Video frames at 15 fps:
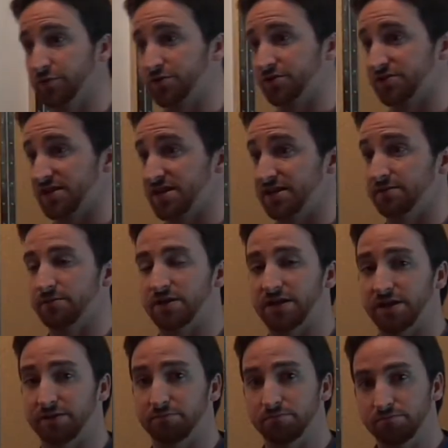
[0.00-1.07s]
which is a
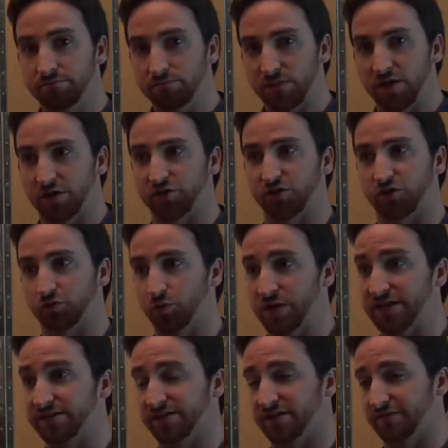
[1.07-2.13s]

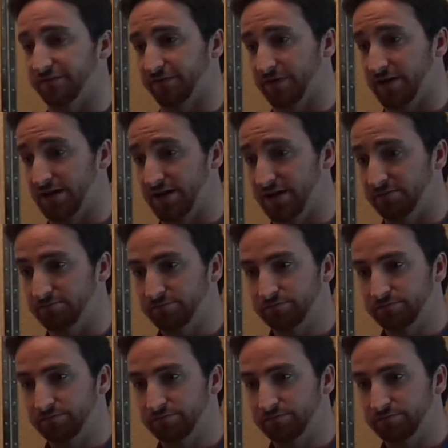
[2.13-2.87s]
suite of